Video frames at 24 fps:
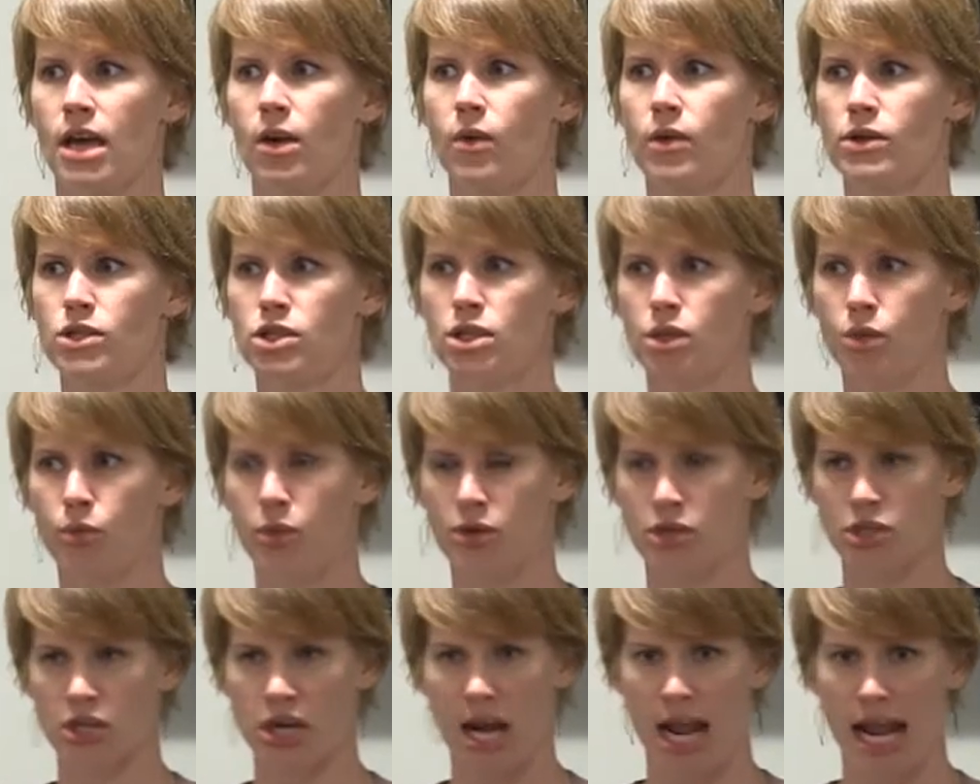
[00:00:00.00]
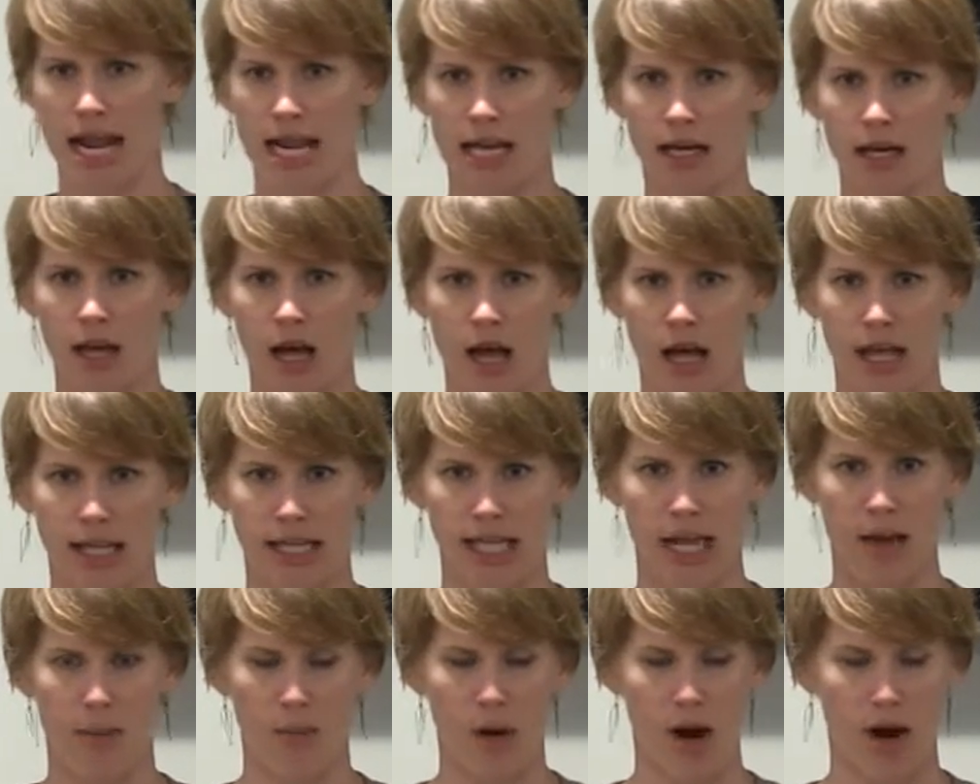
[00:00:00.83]
I want you to put your hand on
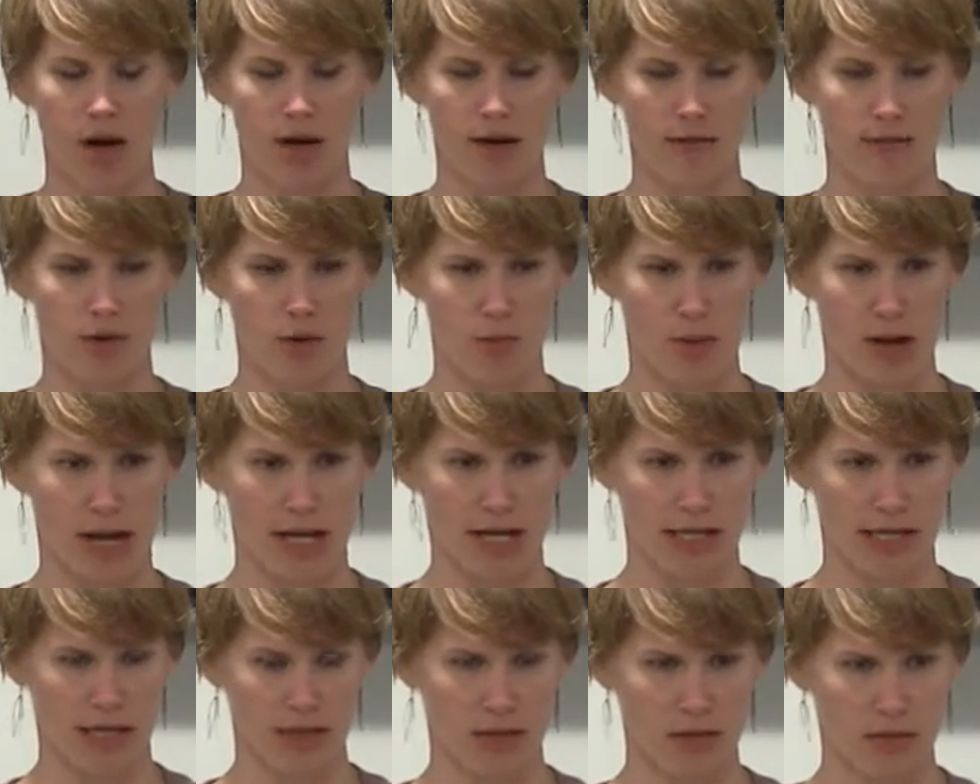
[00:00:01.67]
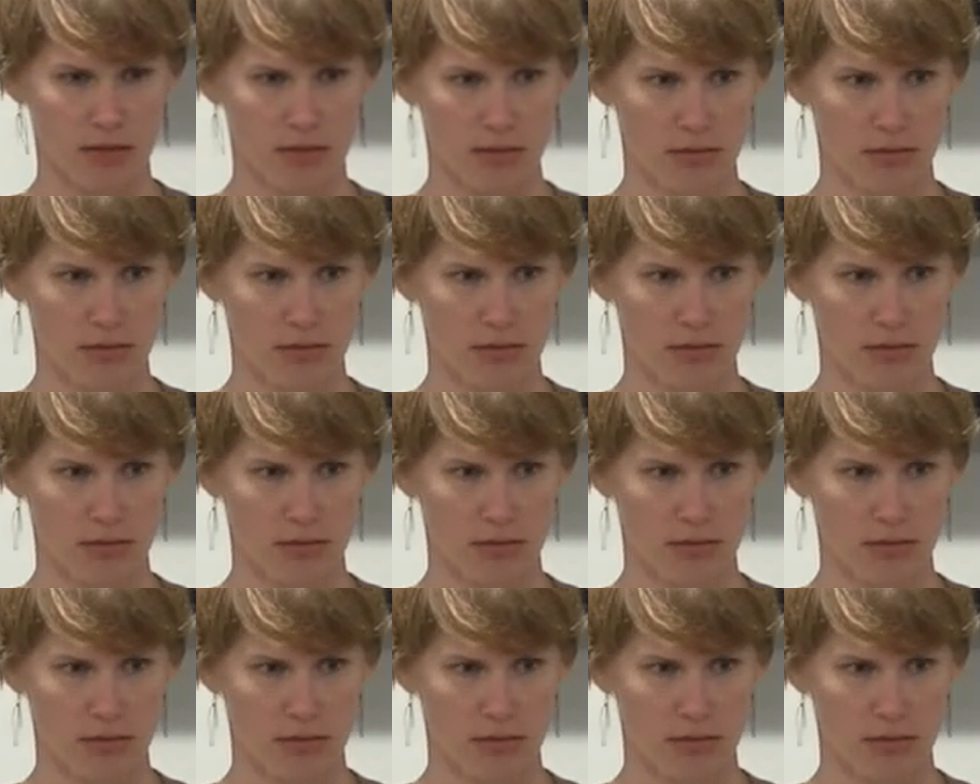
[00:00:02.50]
that part of your body.